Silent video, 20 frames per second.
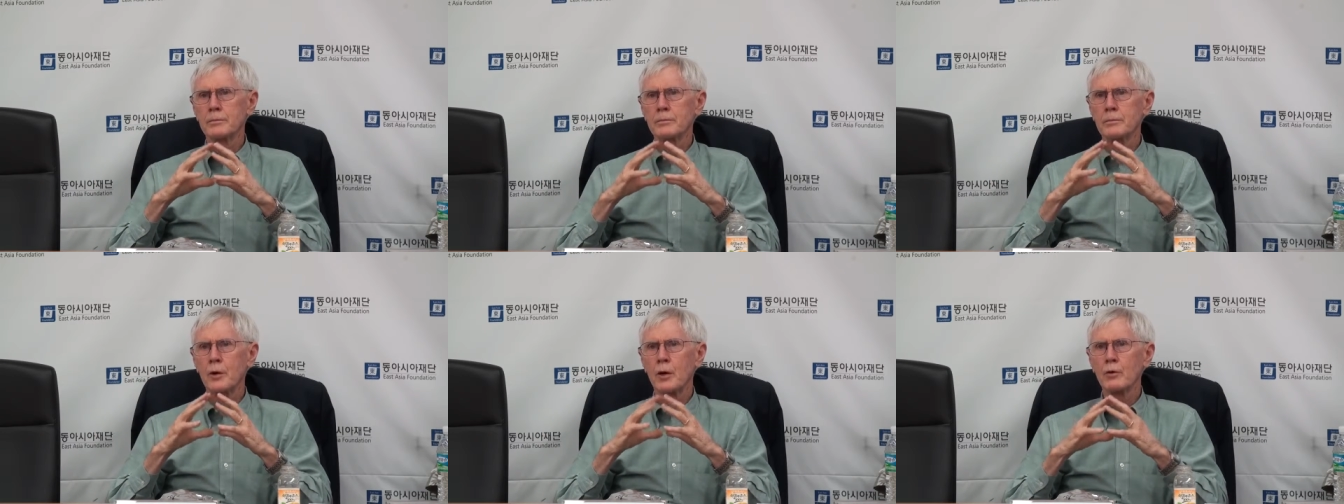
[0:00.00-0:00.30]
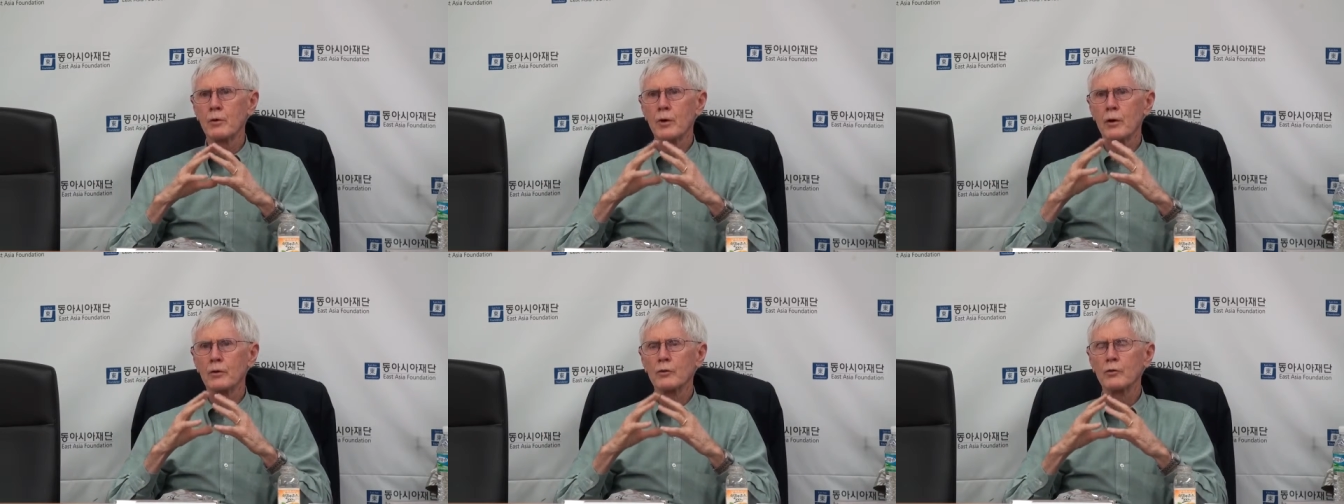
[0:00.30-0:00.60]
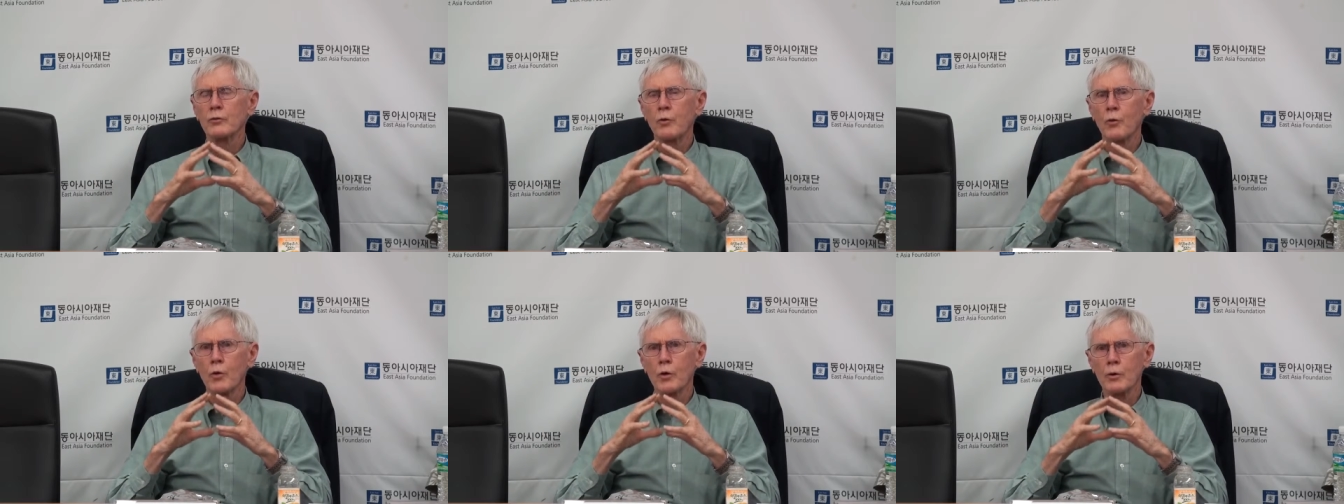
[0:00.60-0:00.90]
progress
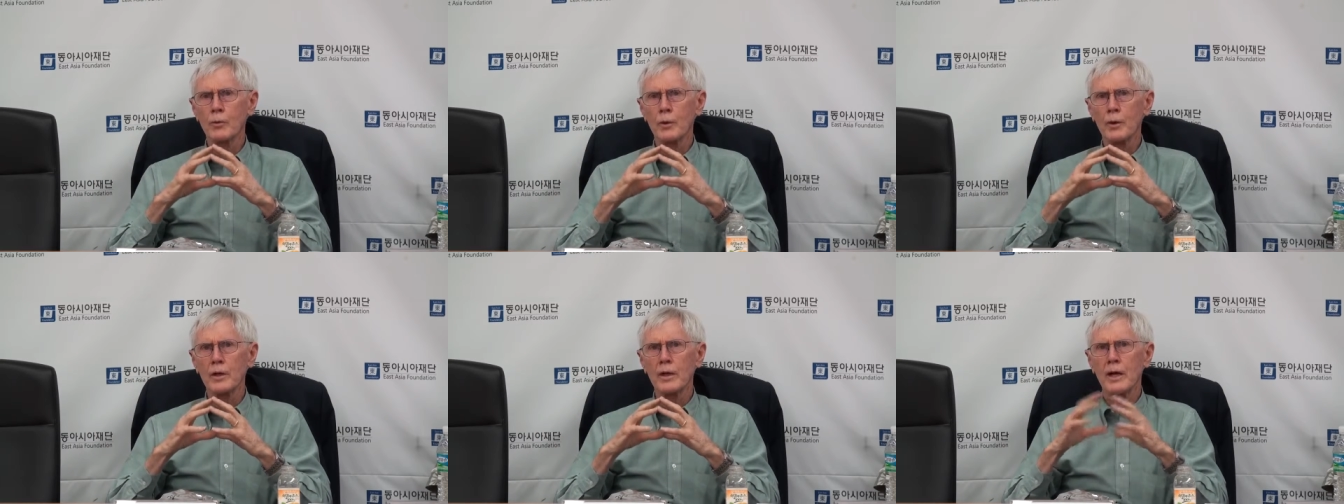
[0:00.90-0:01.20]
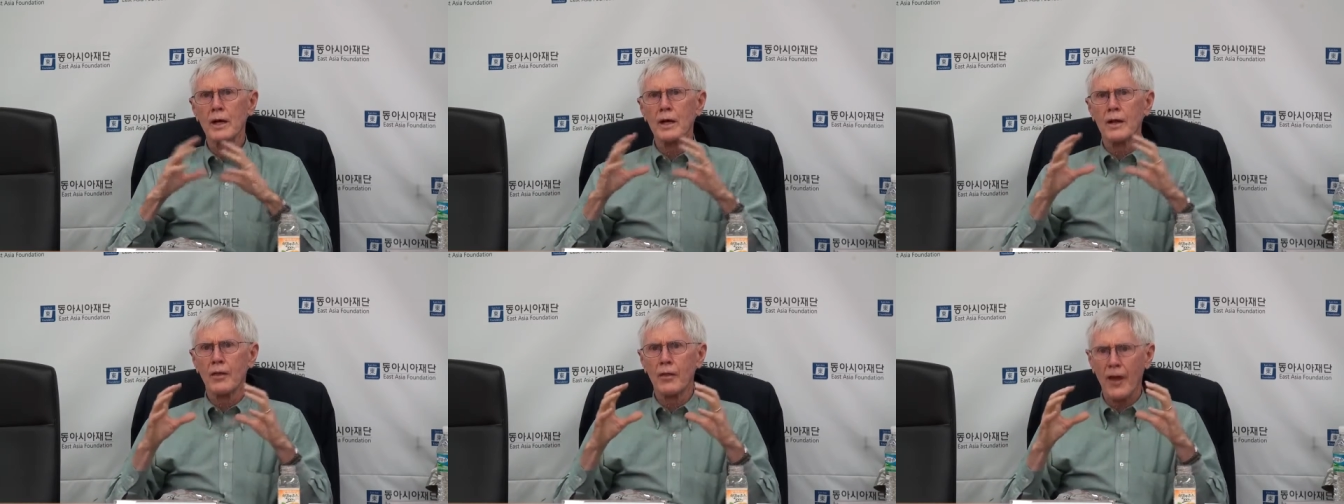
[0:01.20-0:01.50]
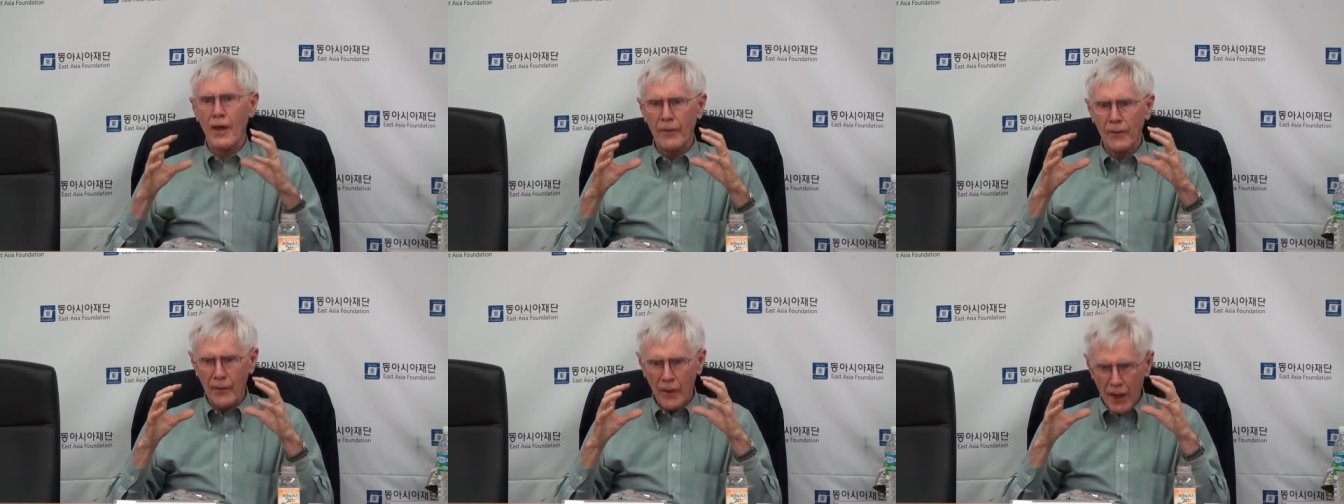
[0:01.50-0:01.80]
forward,
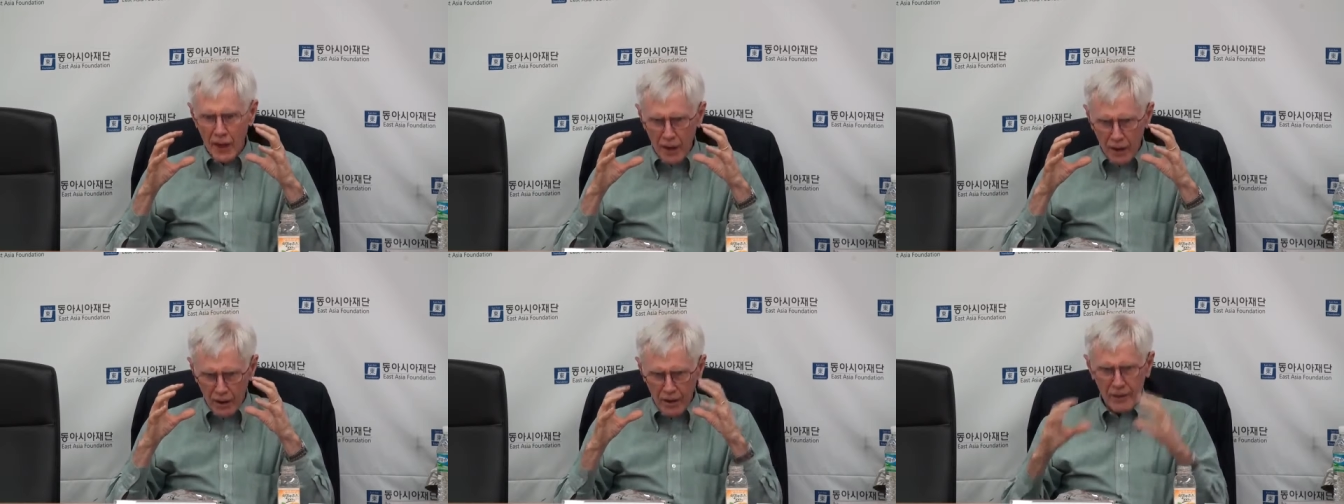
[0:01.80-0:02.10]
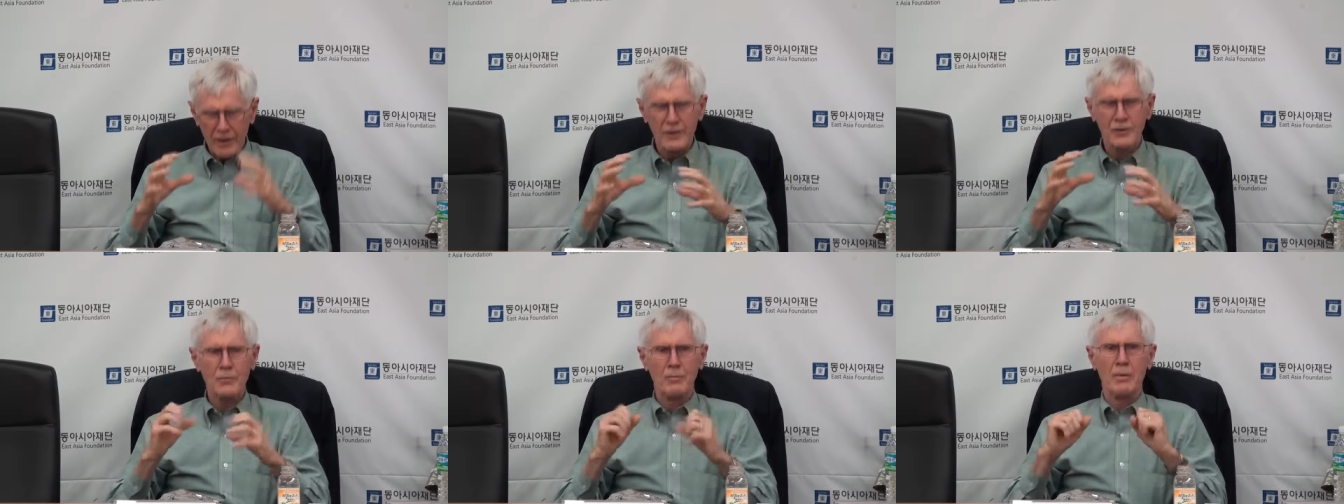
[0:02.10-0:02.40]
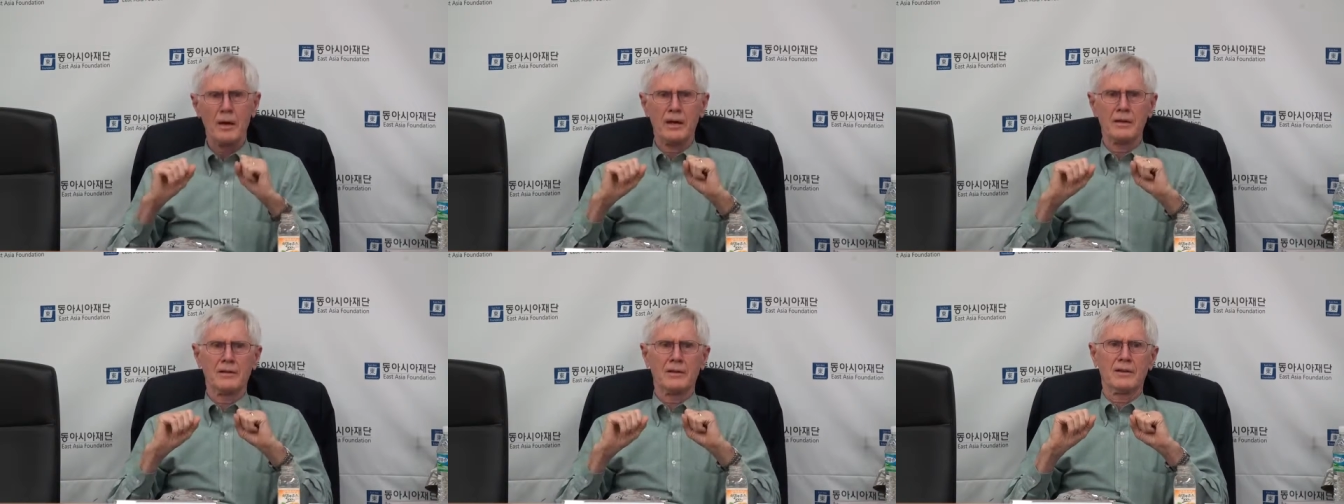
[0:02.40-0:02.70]
that they are
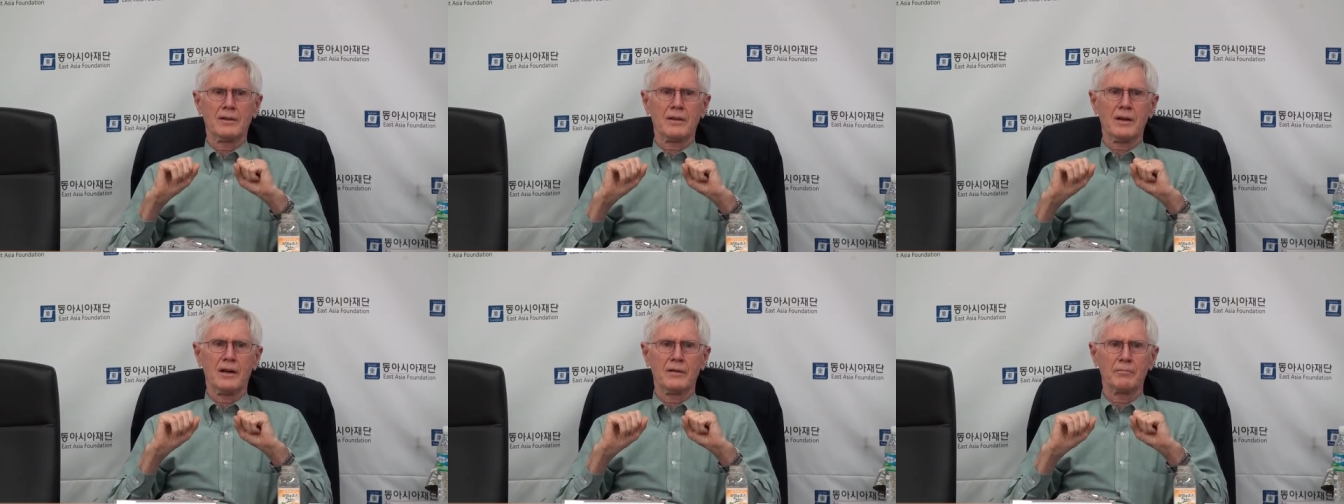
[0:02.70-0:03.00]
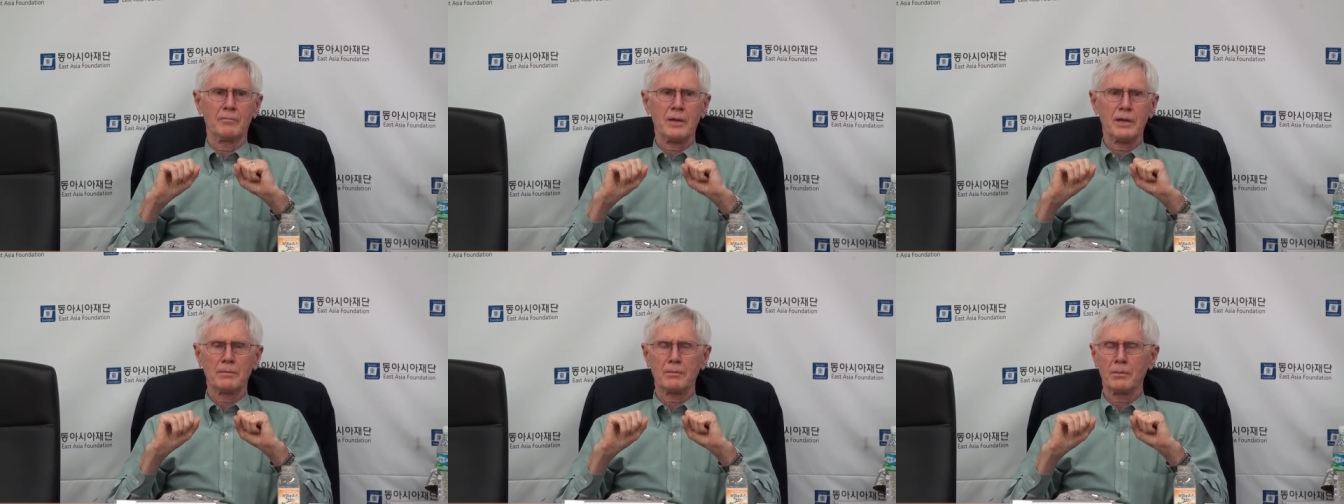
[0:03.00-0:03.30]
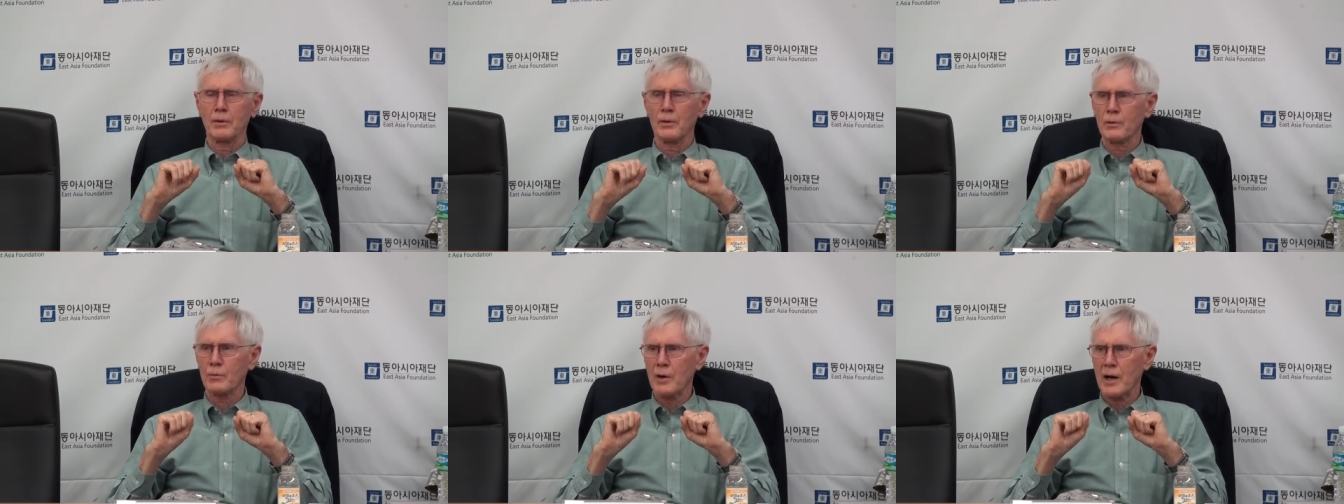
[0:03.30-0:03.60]
dependent on
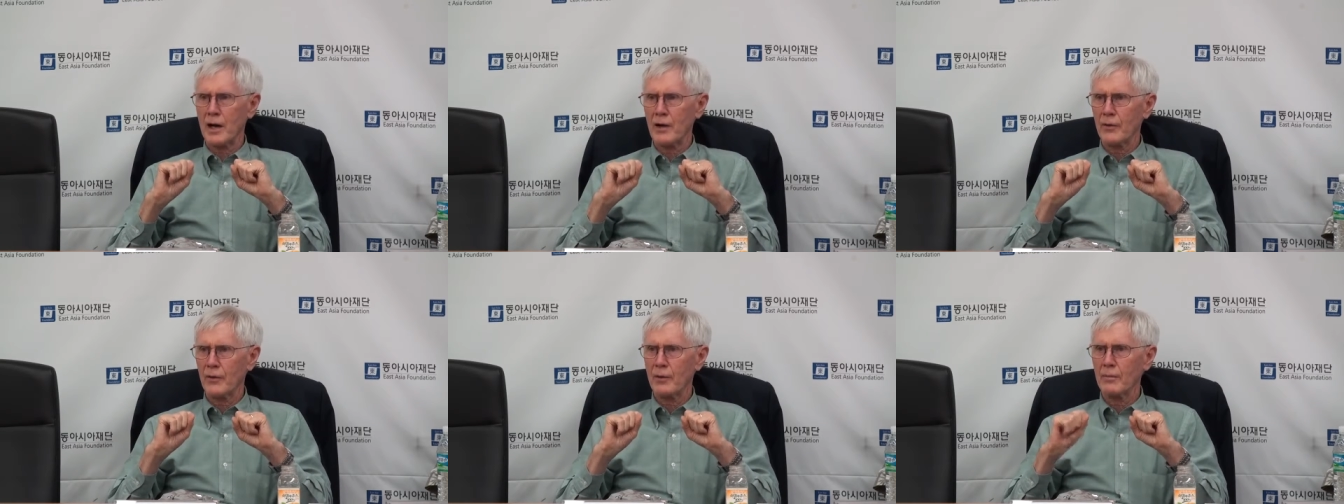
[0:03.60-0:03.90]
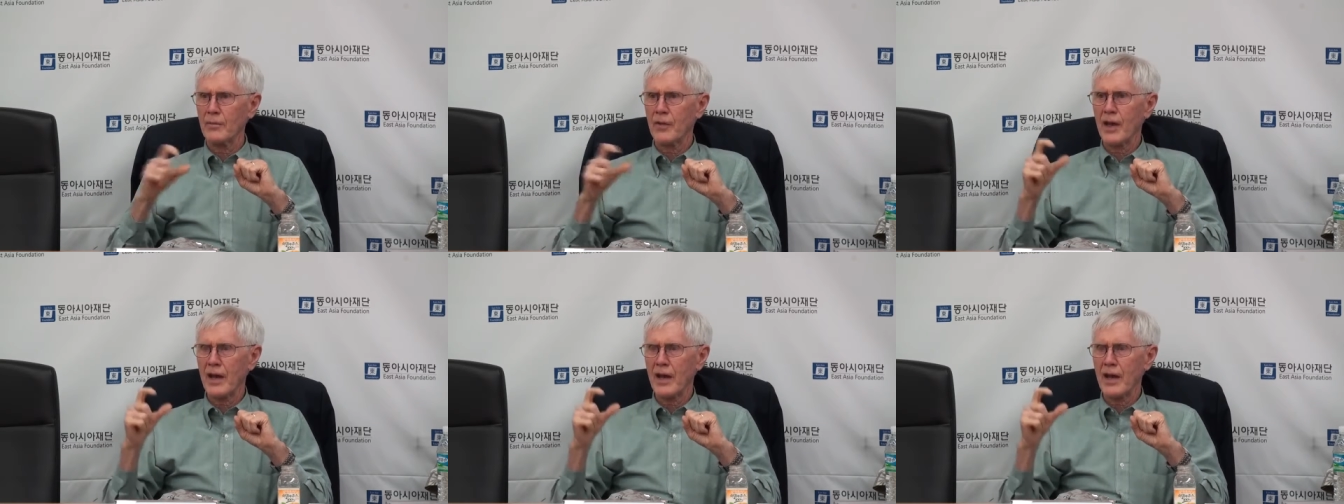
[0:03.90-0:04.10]
people around them.